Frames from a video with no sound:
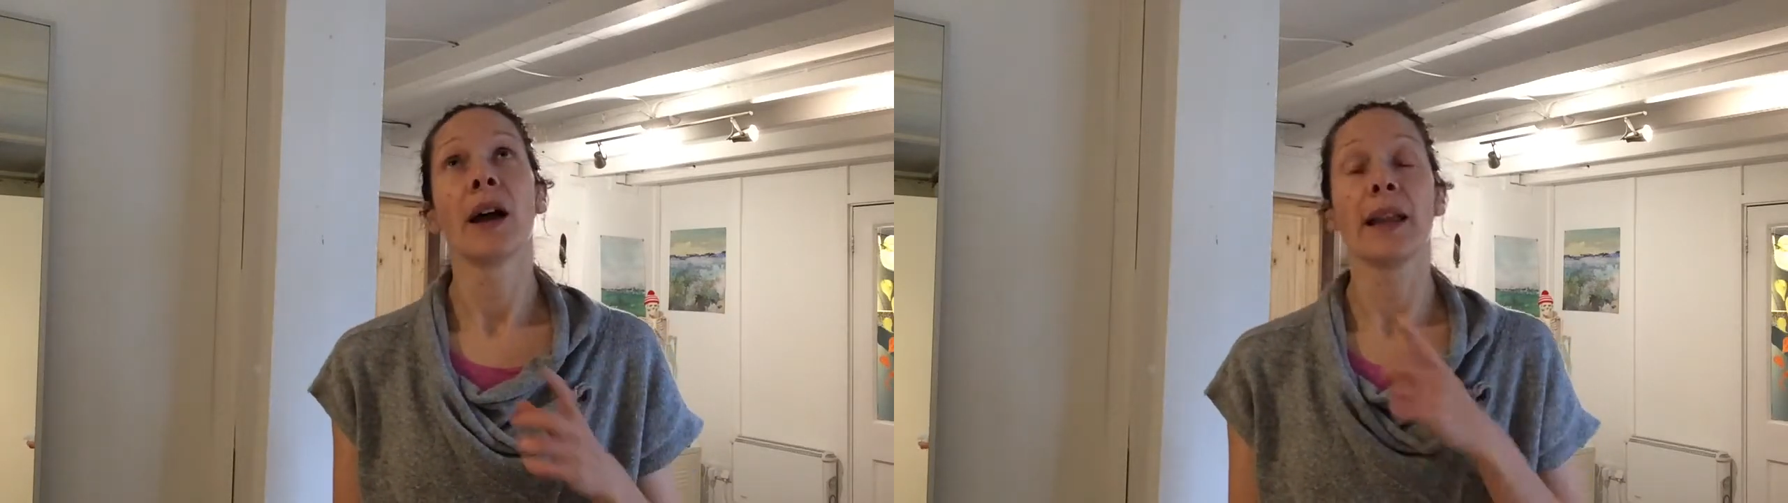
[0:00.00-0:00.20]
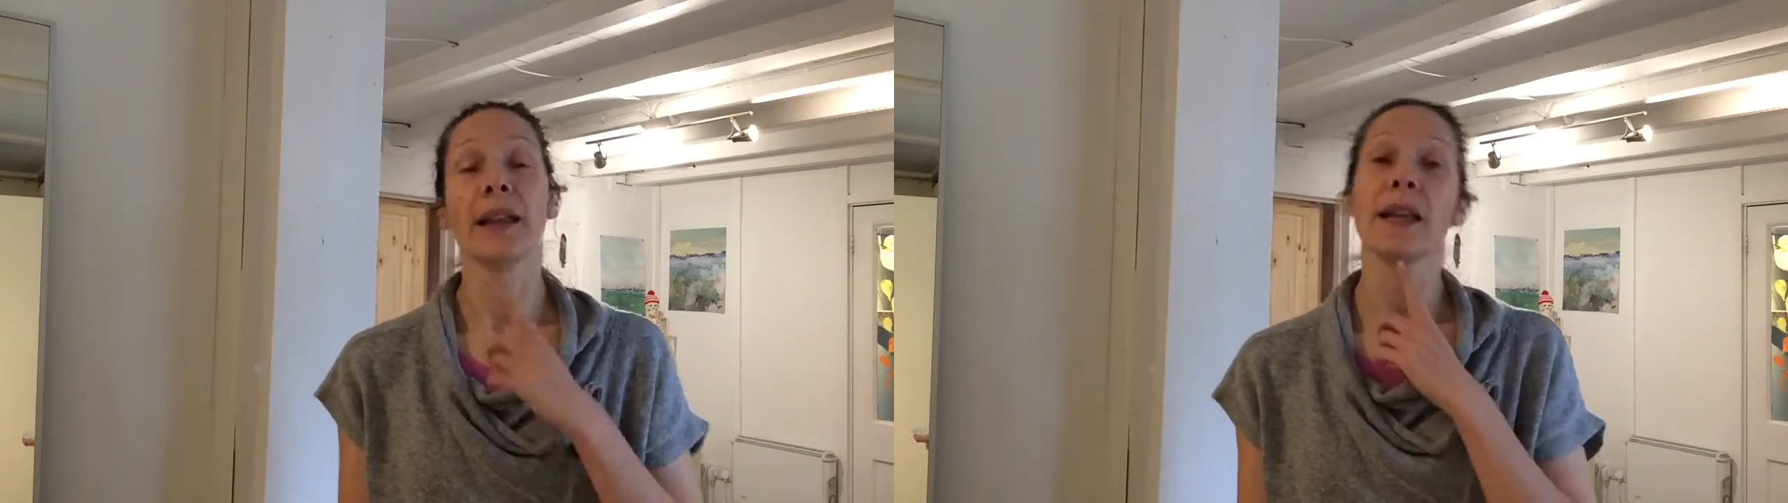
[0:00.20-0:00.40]

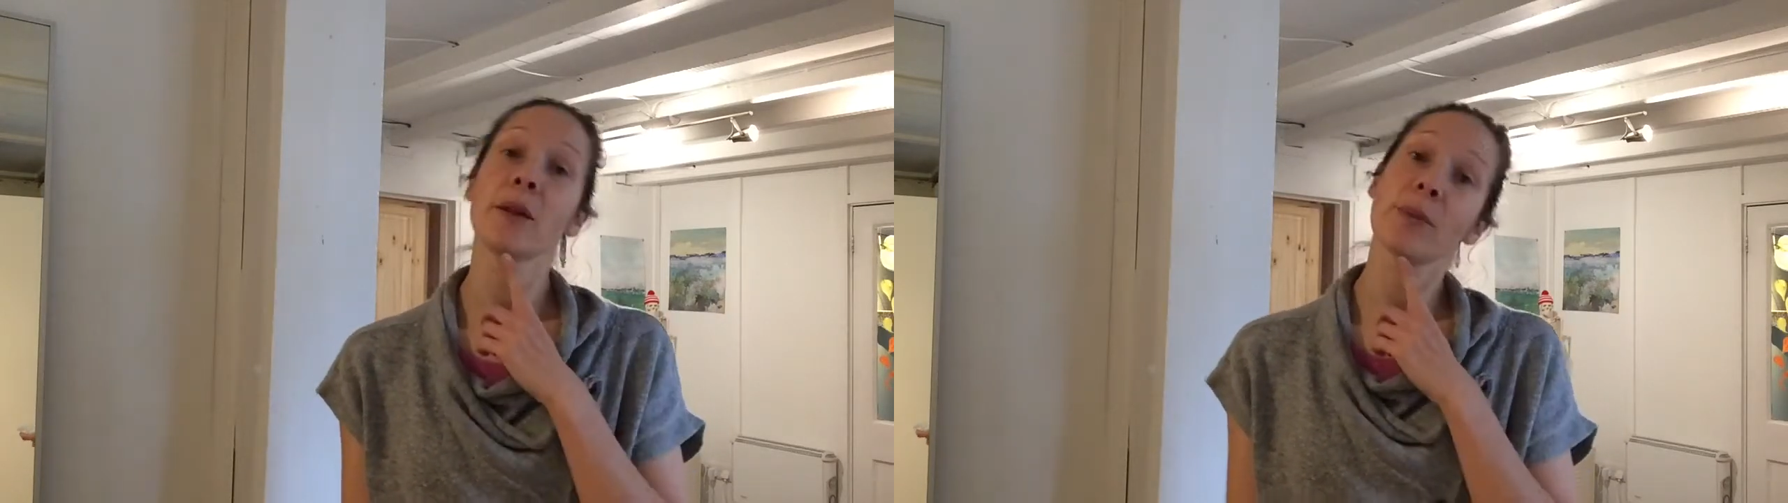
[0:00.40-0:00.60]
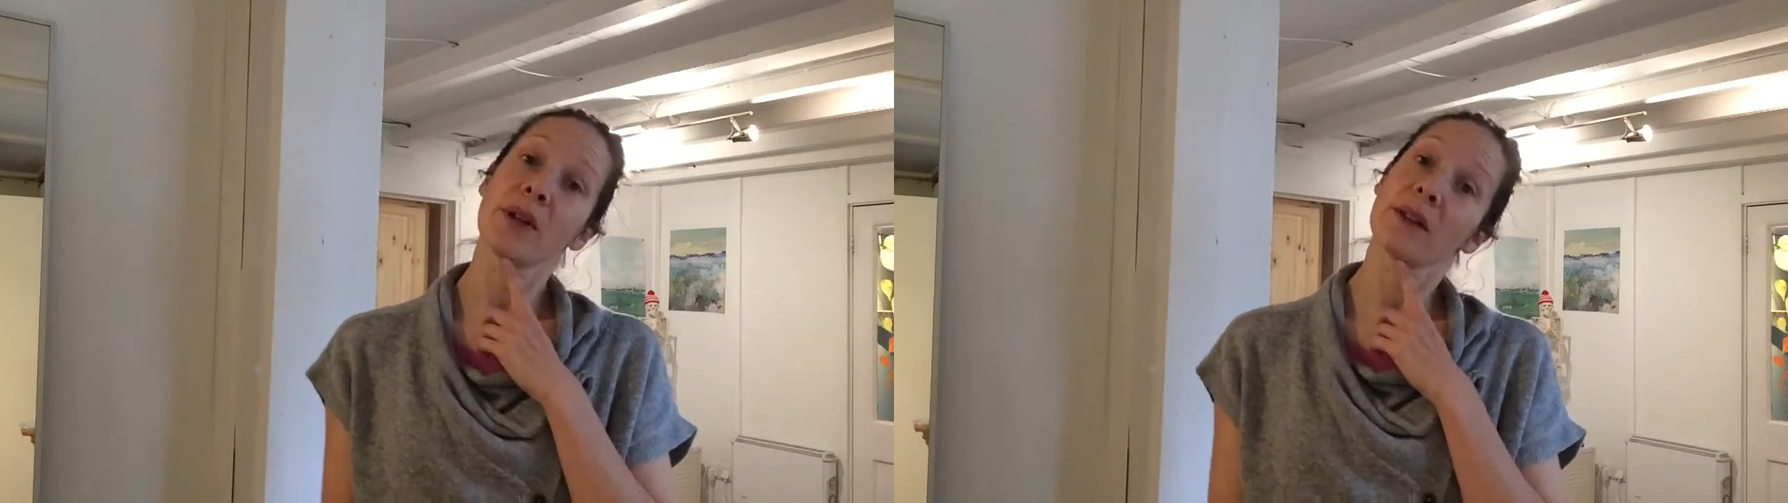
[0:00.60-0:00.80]
an
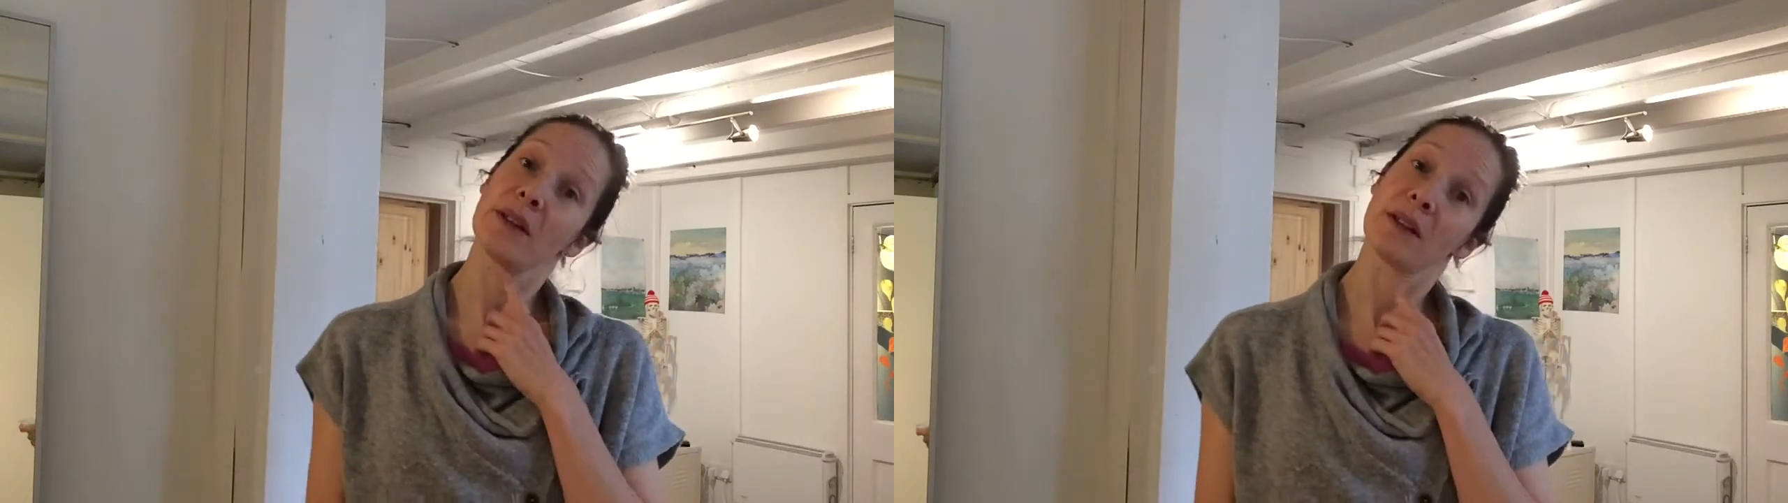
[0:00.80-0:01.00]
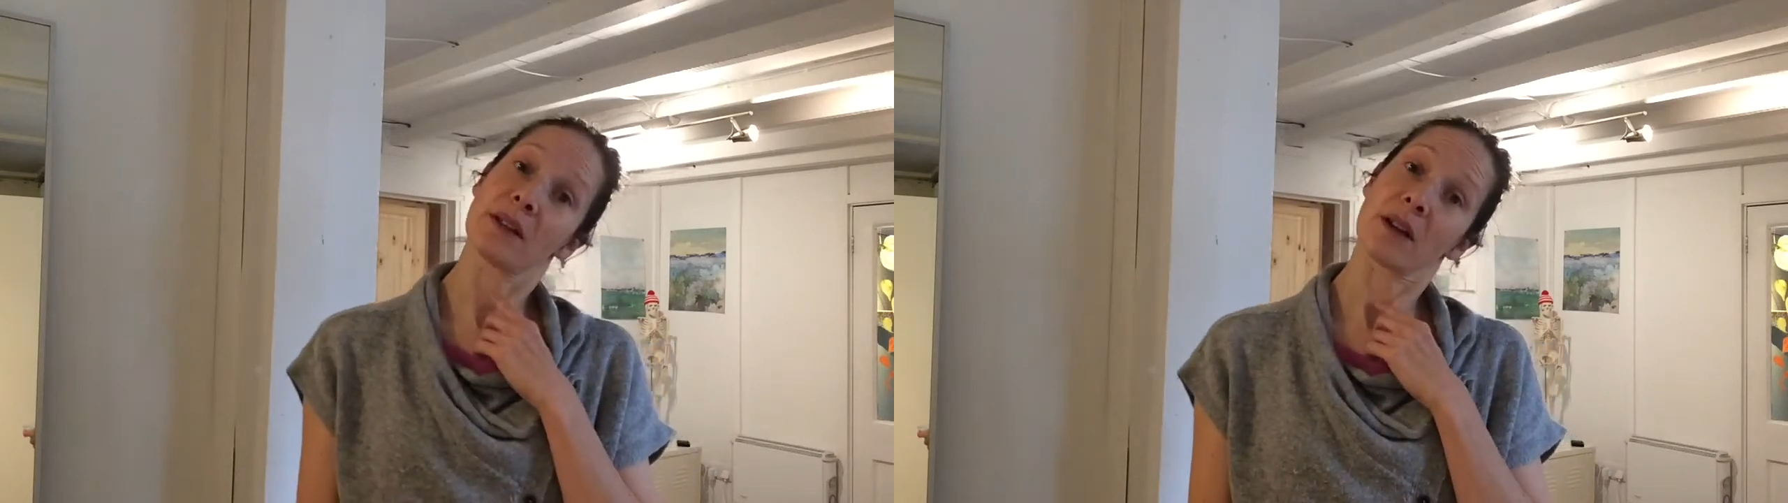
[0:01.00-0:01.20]

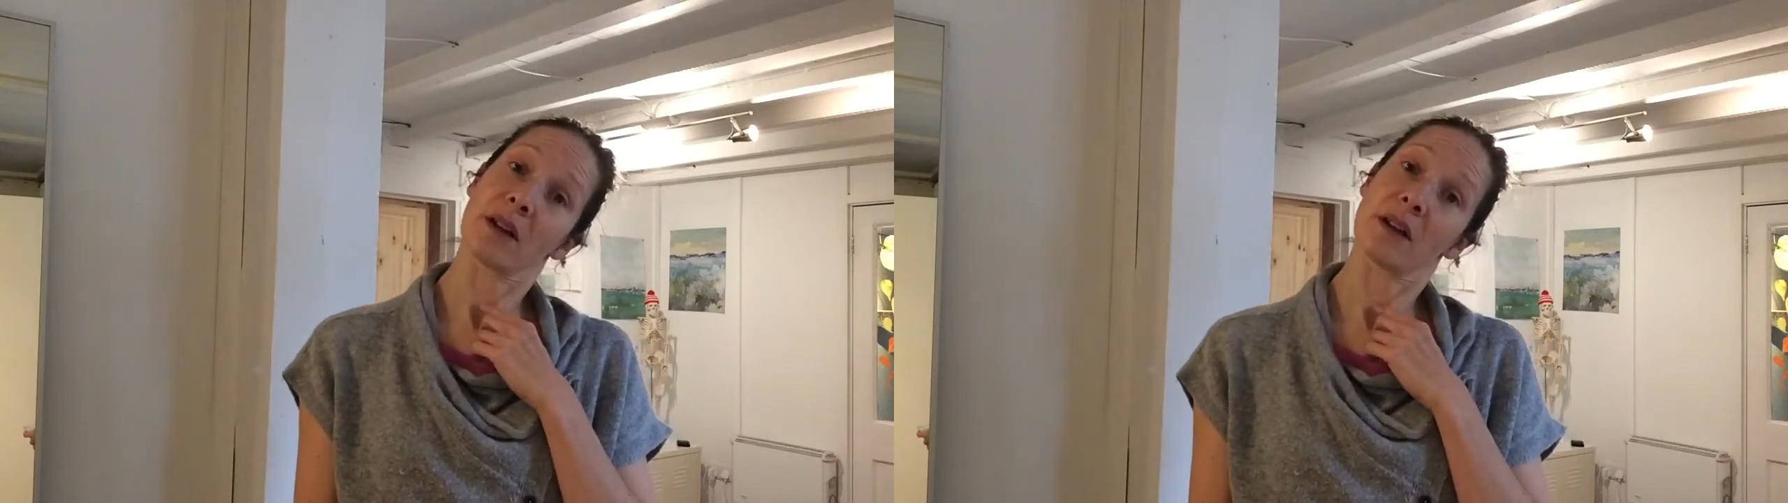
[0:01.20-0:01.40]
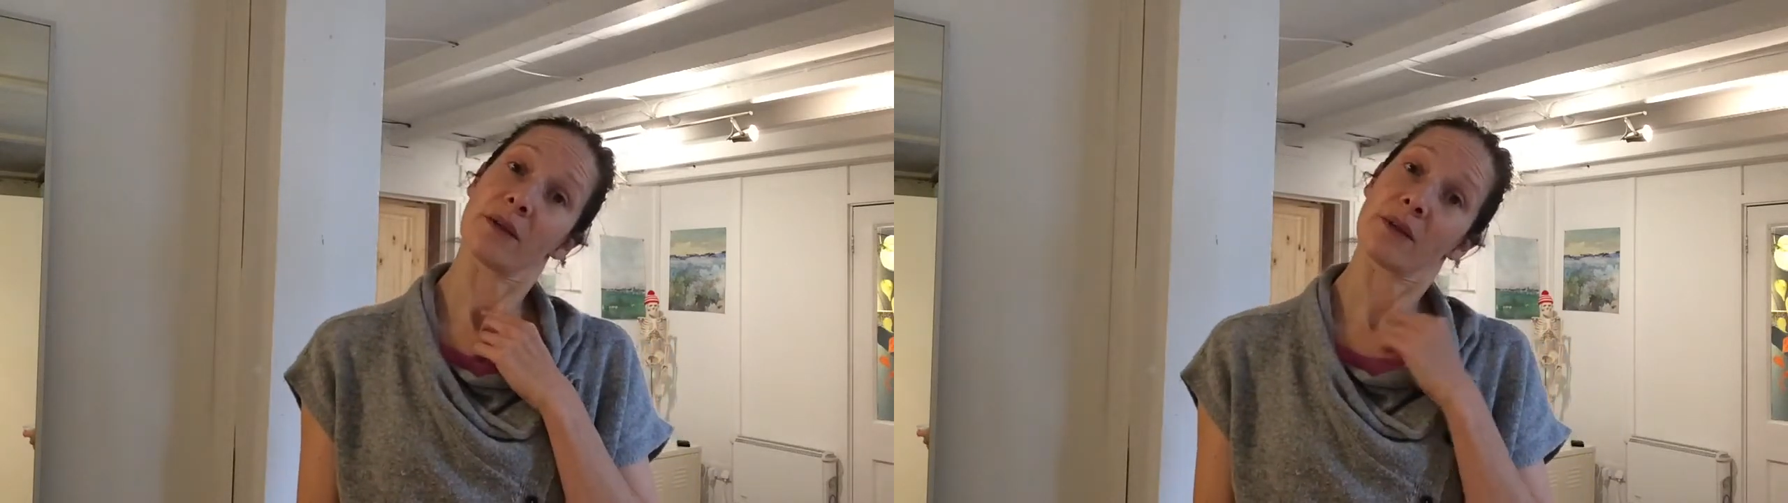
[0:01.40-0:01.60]
inability to
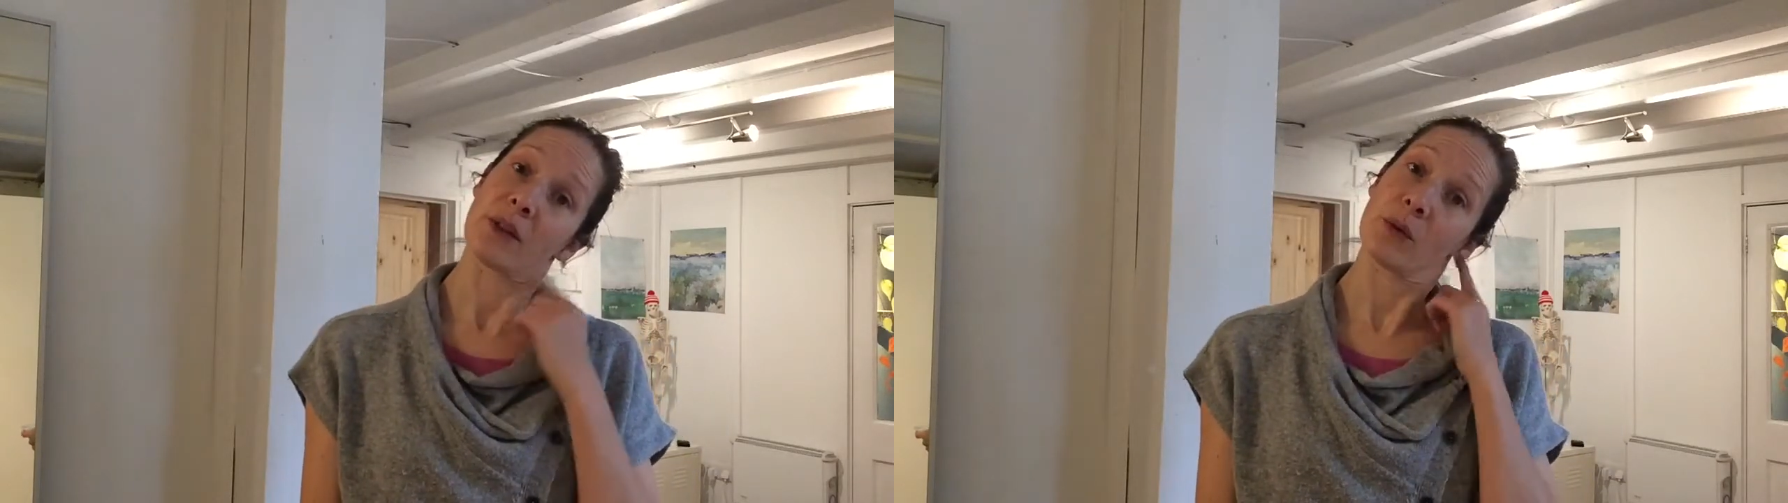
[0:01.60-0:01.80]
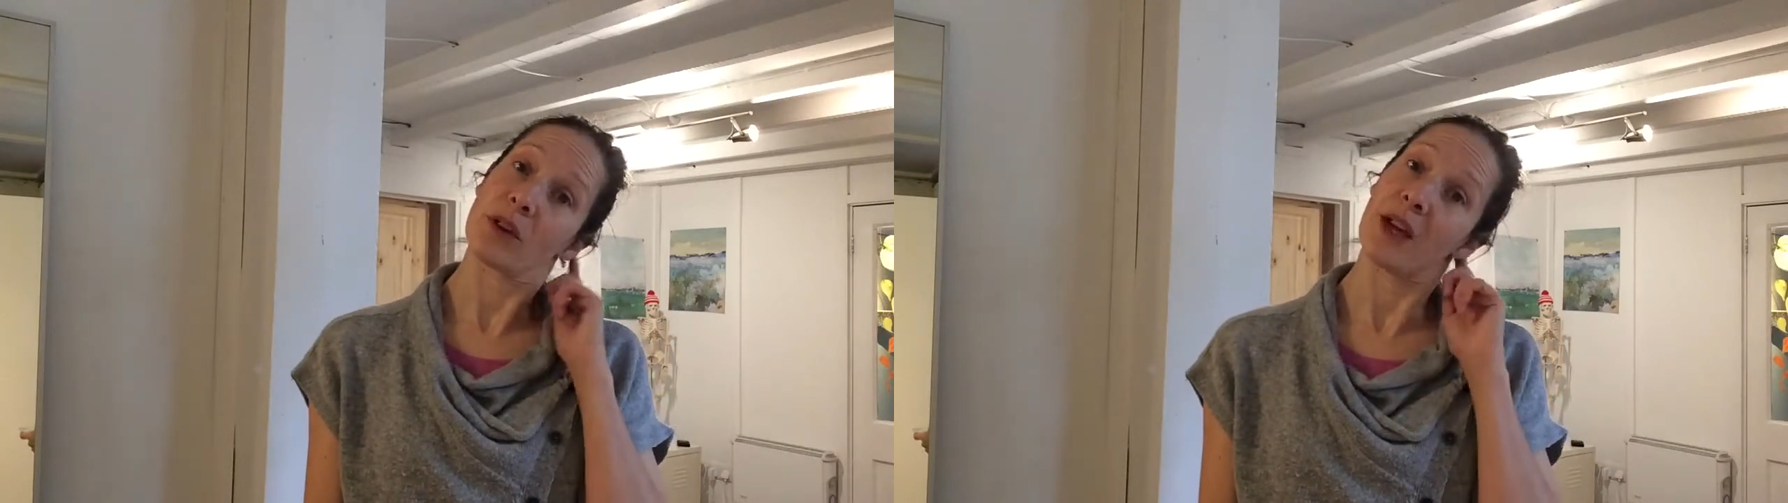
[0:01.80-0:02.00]
kind of
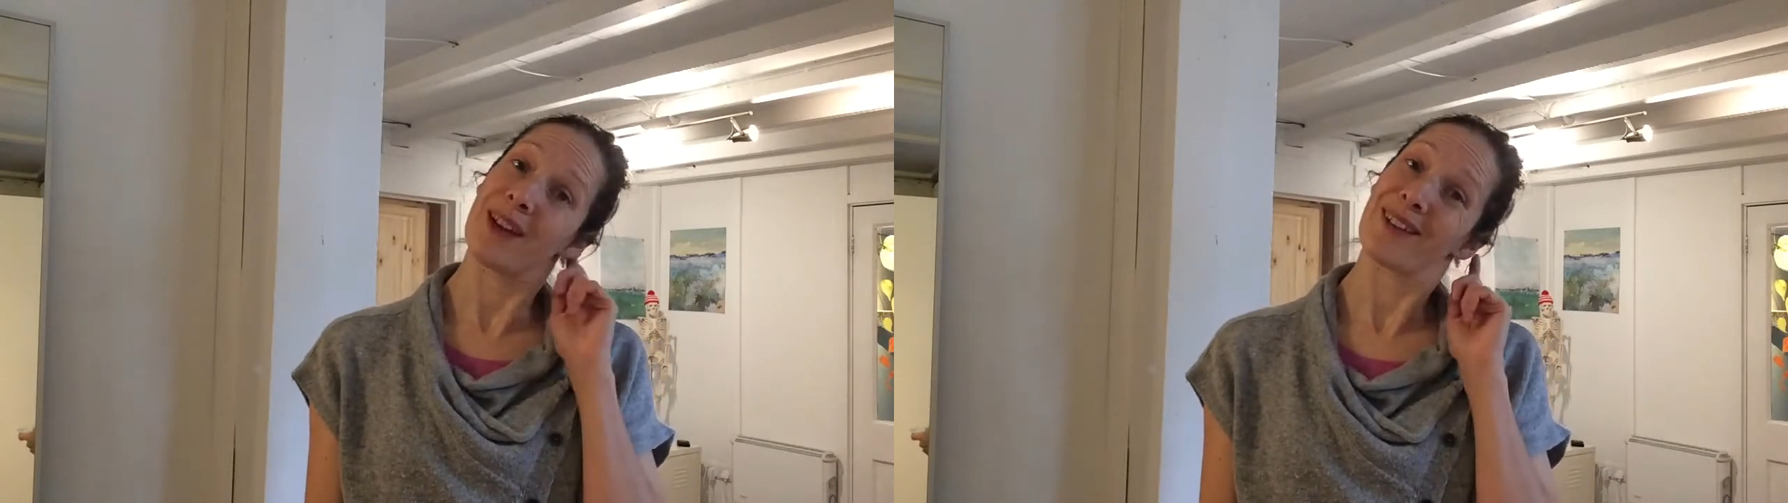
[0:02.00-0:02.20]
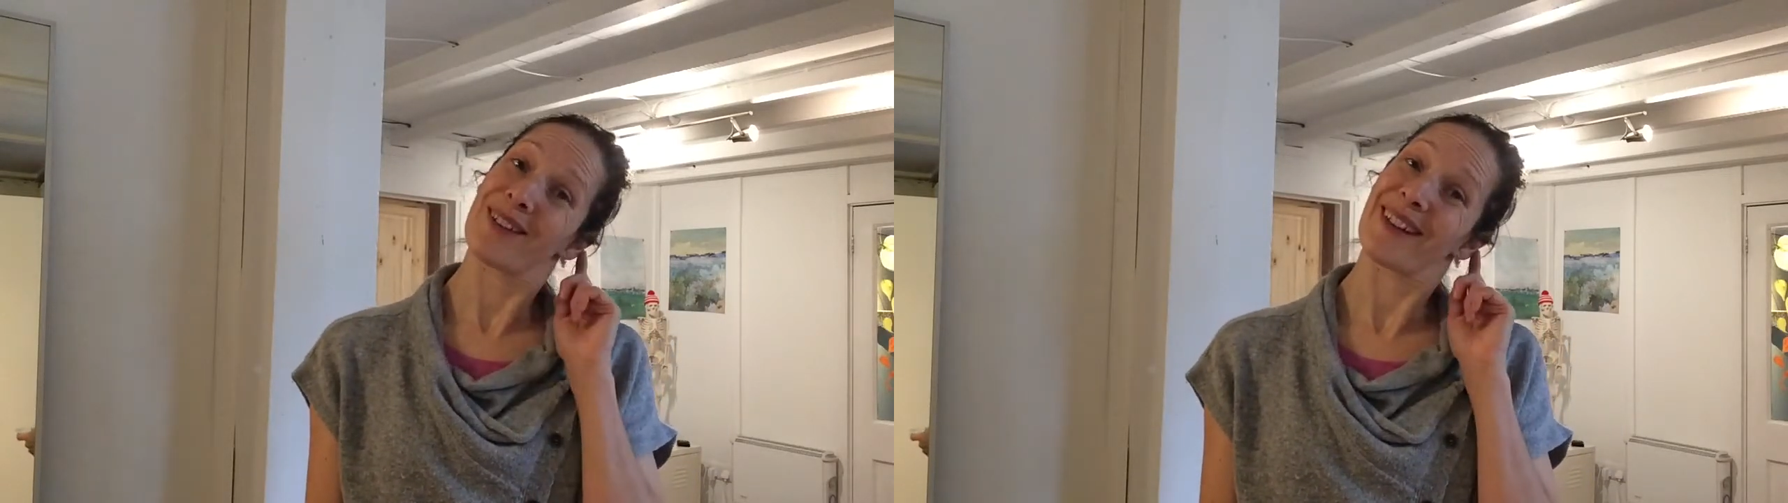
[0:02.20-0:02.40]
tilt your head,